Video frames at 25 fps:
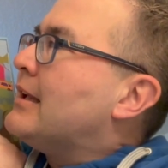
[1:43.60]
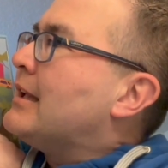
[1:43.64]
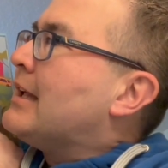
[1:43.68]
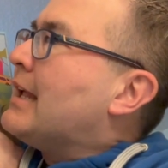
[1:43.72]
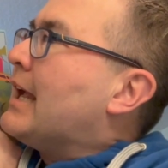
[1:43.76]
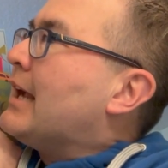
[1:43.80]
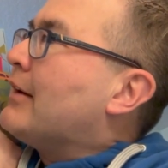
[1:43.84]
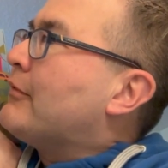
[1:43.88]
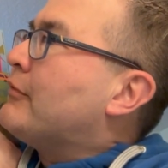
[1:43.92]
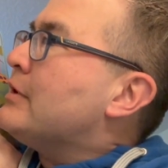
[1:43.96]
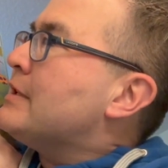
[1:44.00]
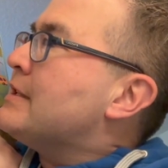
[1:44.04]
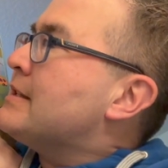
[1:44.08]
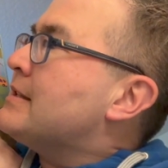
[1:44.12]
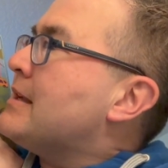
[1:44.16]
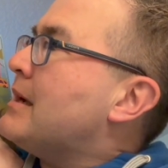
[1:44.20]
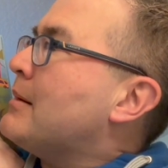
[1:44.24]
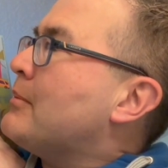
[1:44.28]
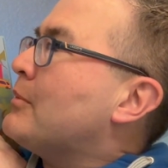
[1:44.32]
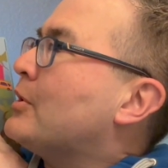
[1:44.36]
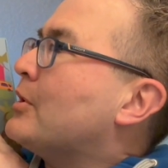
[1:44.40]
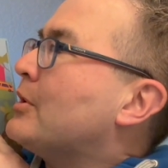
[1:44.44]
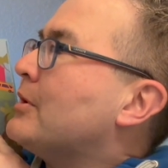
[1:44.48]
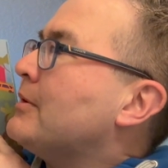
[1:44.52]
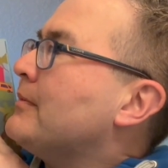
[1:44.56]
Every
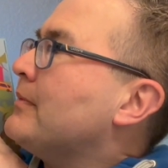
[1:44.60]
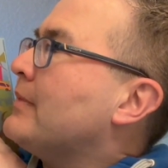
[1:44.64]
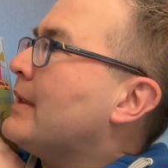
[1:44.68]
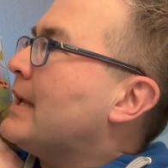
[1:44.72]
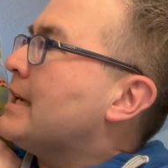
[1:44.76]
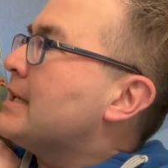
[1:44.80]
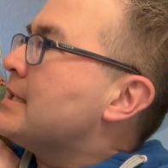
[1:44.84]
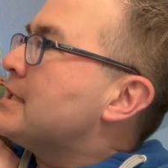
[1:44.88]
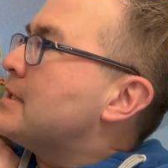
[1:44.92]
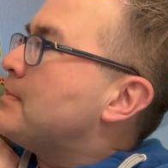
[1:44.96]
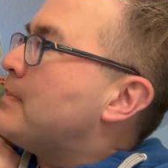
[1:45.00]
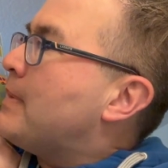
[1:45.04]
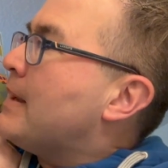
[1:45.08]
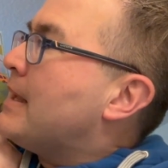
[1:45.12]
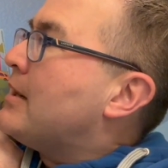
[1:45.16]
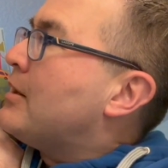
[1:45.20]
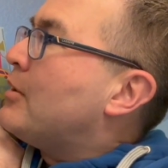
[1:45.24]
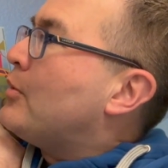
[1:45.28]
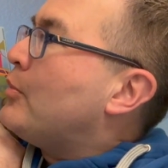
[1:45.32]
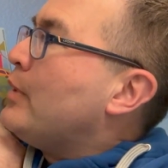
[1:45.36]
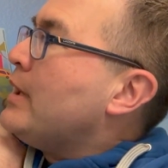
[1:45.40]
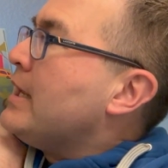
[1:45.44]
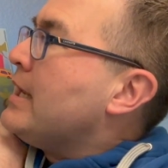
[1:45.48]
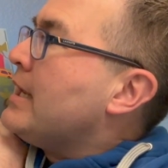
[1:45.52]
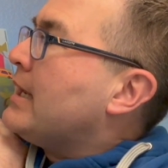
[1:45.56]
summer, I spend a
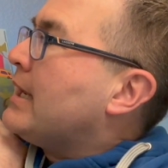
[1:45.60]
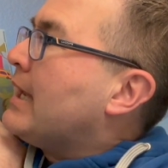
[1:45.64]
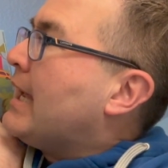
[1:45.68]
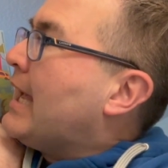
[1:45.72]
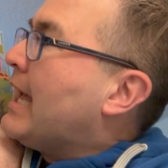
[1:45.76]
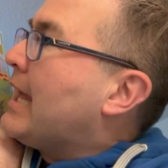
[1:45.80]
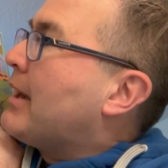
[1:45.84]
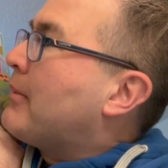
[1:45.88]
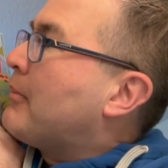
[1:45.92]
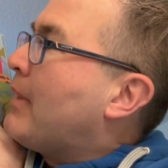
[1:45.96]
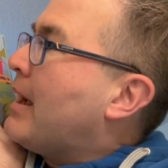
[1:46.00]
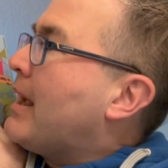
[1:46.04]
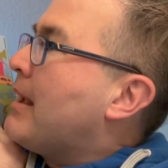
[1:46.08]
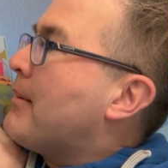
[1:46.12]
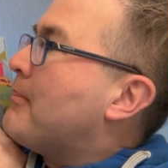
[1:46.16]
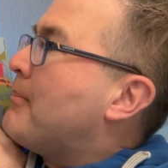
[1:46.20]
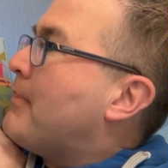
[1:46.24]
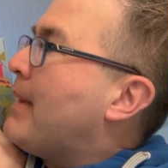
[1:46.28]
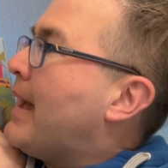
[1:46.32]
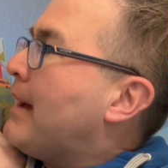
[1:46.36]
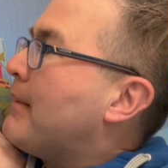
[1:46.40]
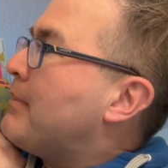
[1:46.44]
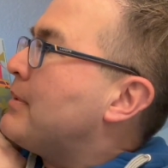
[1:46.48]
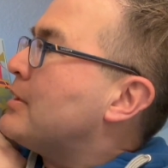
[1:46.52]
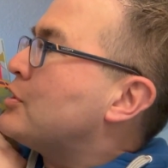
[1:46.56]
week at my
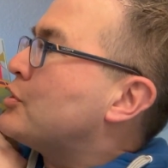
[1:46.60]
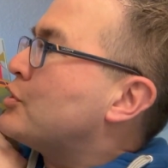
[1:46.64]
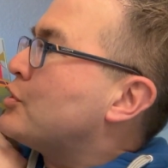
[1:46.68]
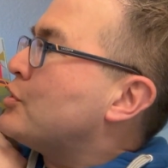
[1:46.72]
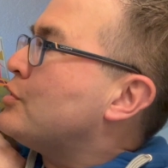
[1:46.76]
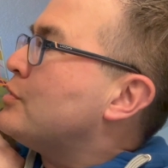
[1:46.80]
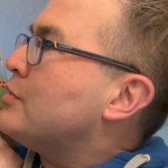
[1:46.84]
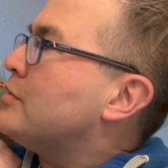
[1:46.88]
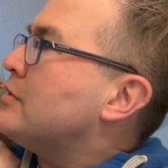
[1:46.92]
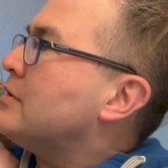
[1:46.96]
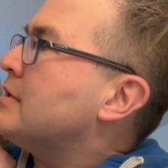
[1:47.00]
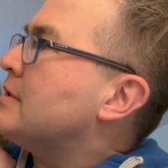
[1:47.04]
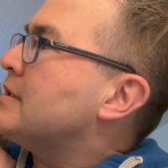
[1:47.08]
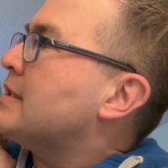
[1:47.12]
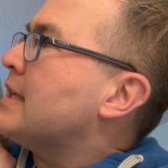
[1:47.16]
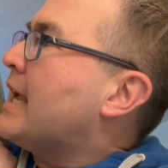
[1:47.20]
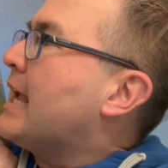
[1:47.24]
Babajoon's